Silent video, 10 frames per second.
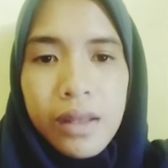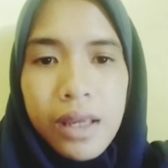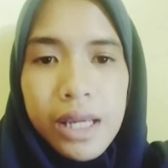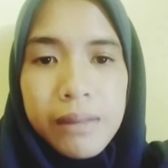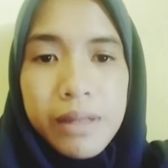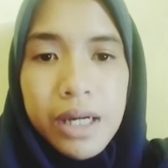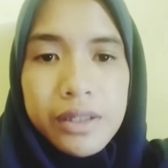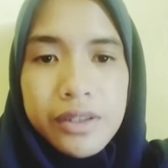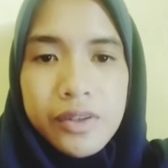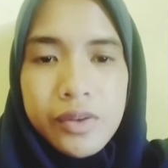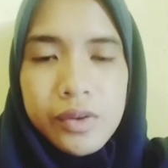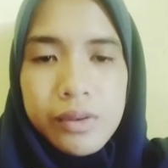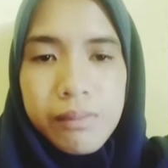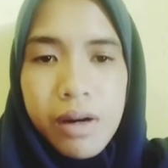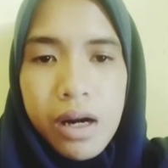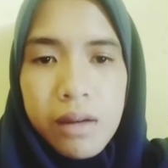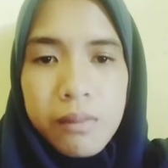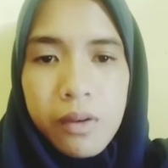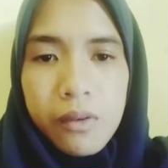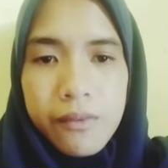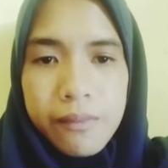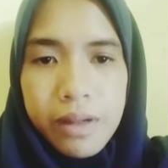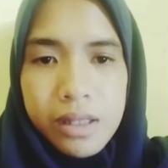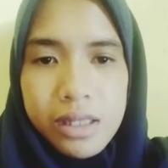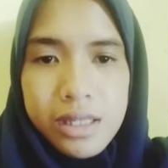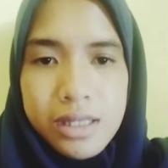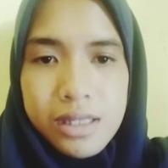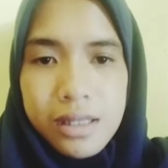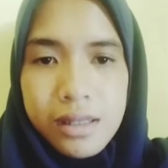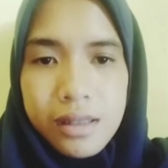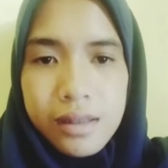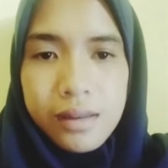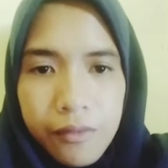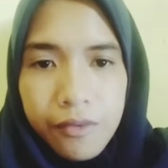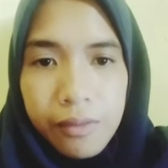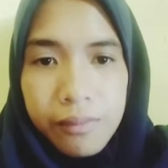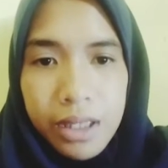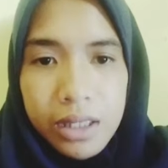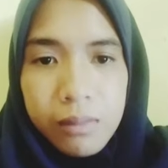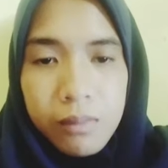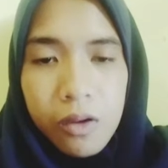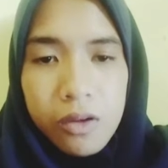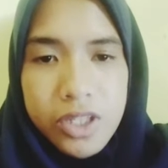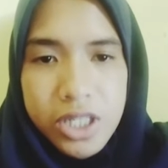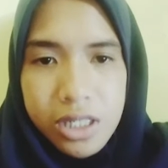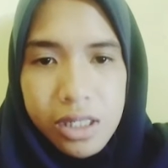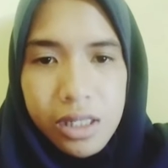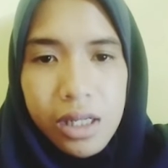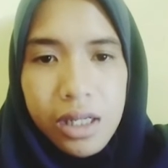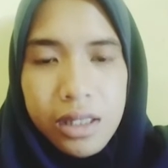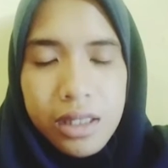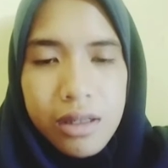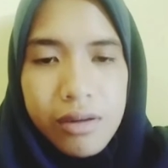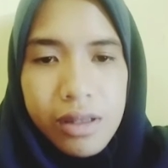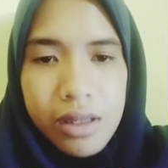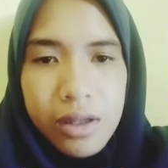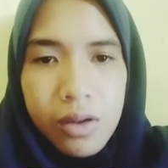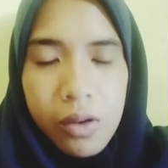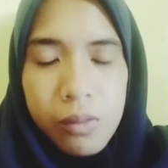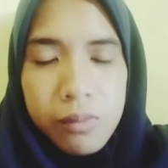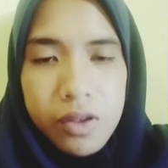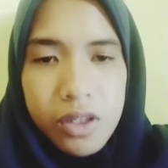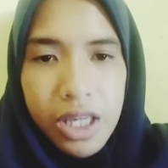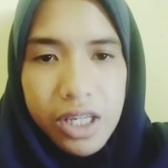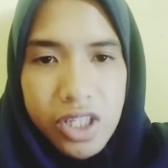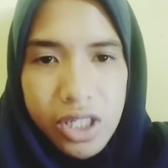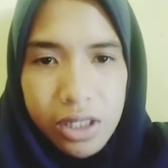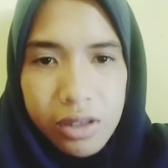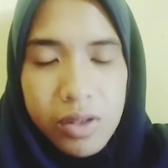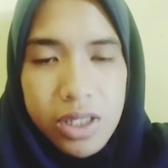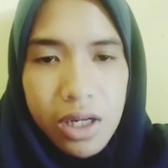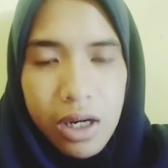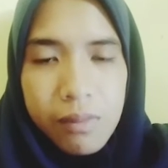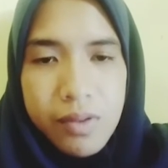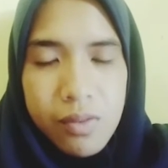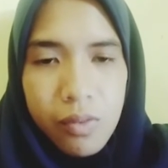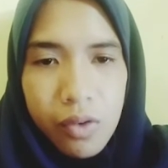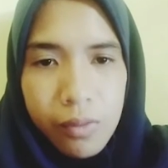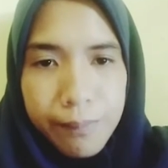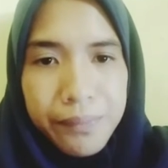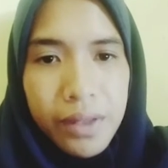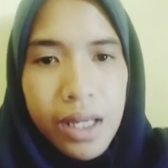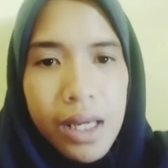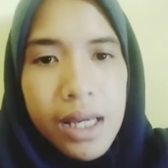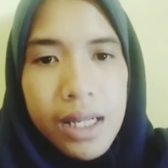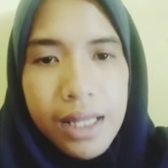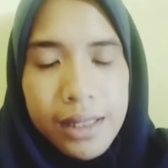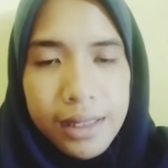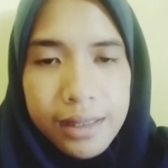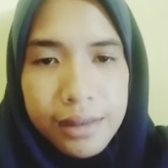can be understood by both parties. From etymology, literally communication, which comes from Latin,